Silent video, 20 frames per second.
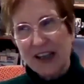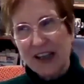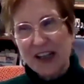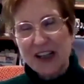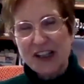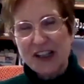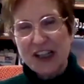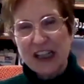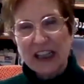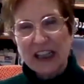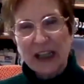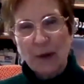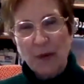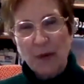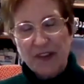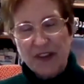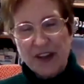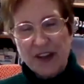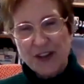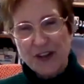dealing
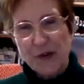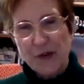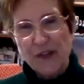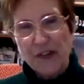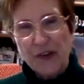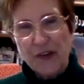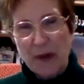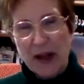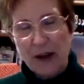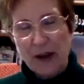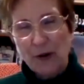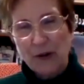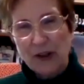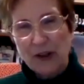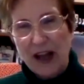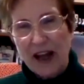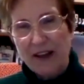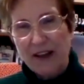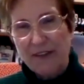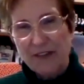with issues in my own
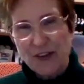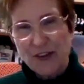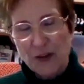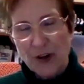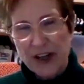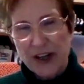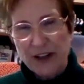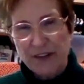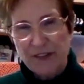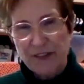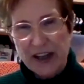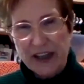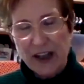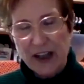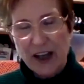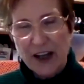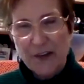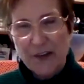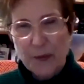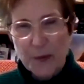life and trying to find
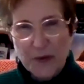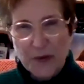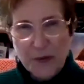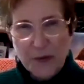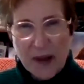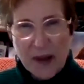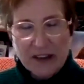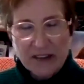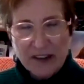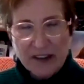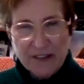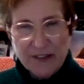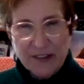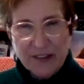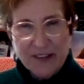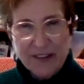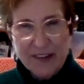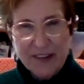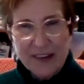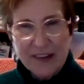God's perspective.
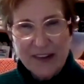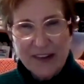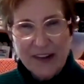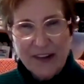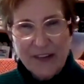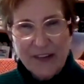It's